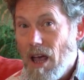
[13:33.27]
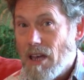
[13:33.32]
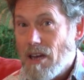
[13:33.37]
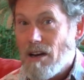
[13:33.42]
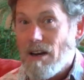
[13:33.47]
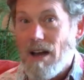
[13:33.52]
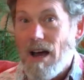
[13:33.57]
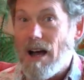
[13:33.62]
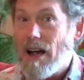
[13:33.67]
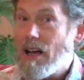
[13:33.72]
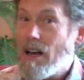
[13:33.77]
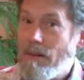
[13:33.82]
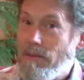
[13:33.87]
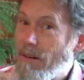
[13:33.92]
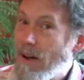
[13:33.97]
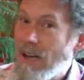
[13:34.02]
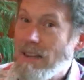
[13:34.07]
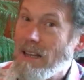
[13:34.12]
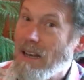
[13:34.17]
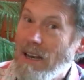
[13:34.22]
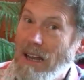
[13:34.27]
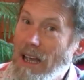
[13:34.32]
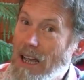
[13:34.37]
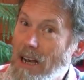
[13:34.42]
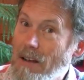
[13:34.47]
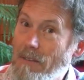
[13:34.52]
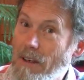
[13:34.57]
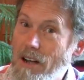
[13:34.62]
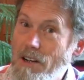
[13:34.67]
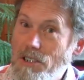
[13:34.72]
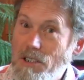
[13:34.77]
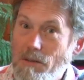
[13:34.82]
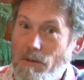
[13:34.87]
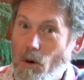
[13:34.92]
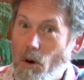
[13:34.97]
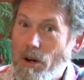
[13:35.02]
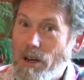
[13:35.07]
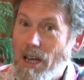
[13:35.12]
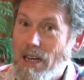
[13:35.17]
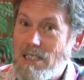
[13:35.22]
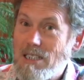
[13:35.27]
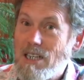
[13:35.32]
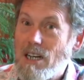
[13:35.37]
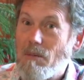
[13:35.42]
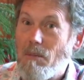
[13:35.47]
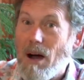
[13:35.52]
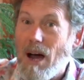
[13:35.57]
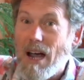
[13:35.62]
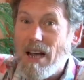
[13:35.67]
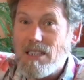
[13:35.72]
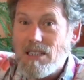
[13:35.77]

you're not going to find the negative energy vortex nearby.